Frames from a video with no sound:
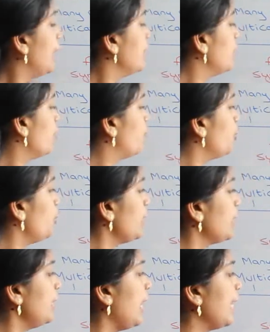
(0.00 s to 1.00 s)
The
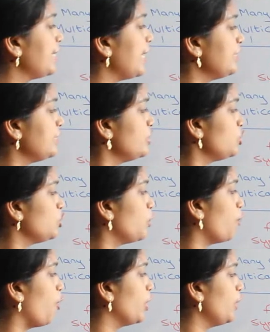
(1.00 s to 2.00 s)
funicle attaches to the
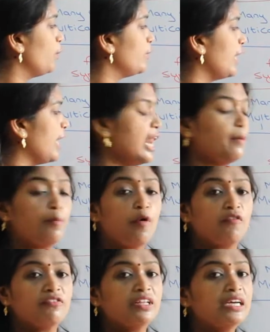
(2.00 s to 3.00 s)
body with the help
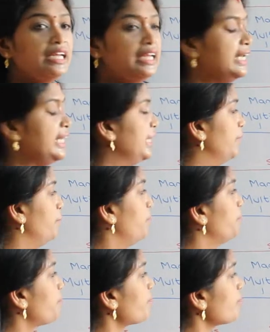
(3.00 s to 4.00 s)
of the hilum.
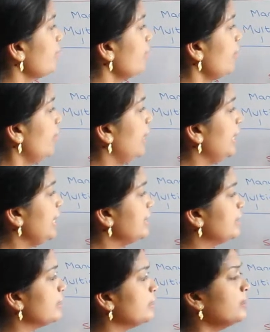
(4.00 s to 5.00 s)

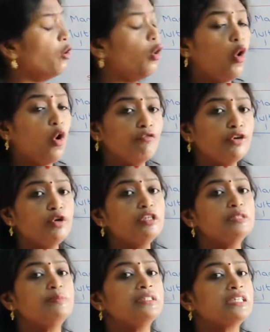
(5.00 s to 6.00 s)
The ovule
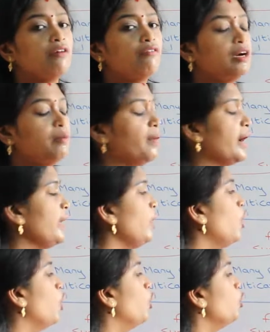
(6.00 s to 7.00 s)
is being covered by
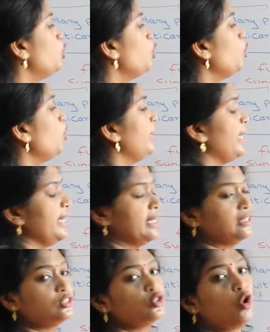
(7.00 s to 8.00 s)
two
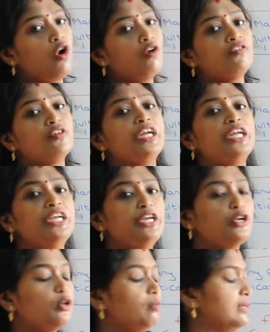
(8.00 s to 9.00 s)
layers of
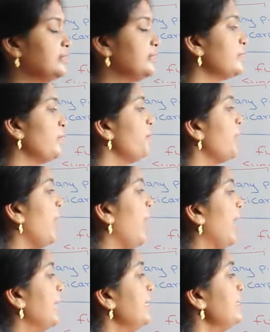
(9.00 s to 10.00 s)
integuments,
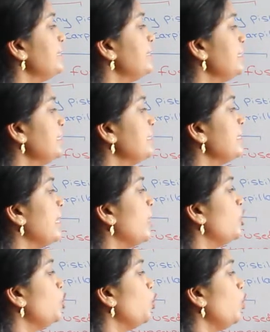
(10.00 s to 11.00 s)
and since there
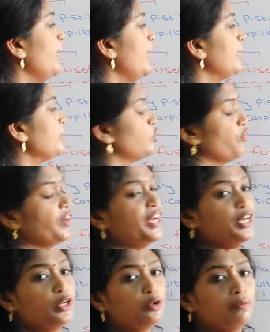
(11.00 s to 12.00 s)
are two layers of
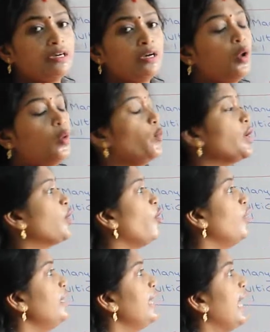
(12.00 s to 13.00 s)
integument, we
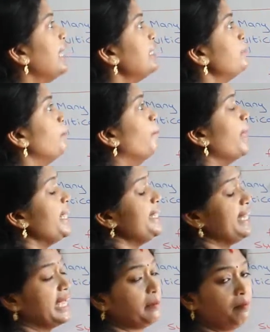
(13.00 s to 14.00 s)
call it as
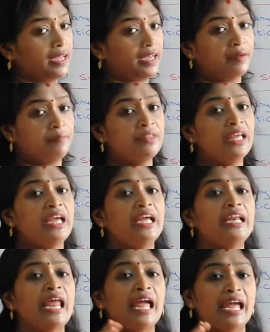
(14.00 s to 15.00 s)
bitegmic.
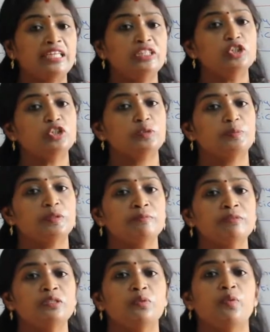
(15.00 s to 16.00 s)
In
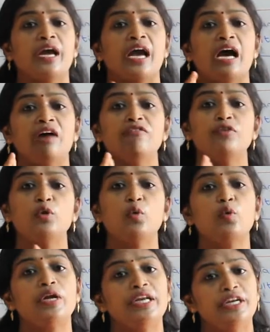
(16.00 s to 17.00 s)
angiosperms we have
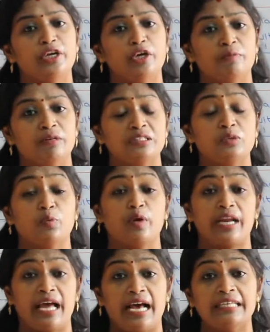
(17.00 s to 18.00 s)
two integuments,
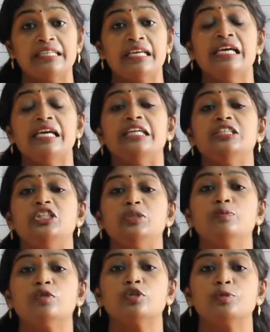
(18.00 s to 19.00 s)
whereas in
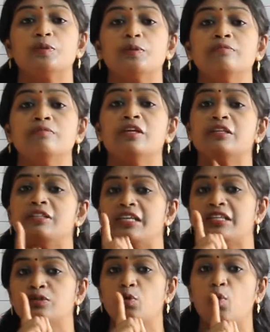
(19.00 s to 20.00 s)
gymnosperm
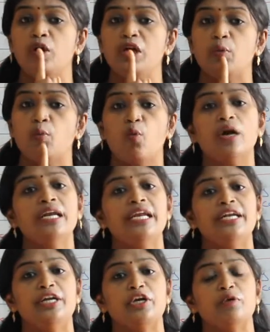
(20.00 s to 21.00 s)
there is only one
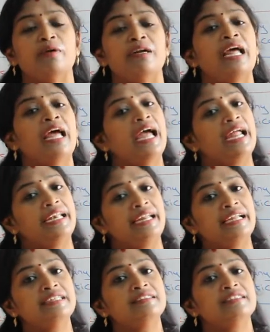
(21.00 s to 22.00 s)
integument, and
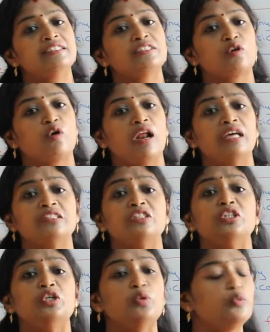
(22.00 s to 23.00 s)
hence it is called
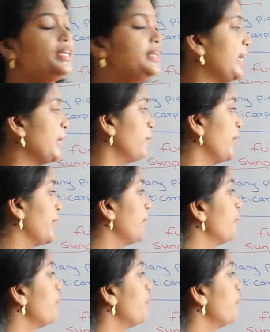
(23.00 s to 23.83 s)
as unitegmic.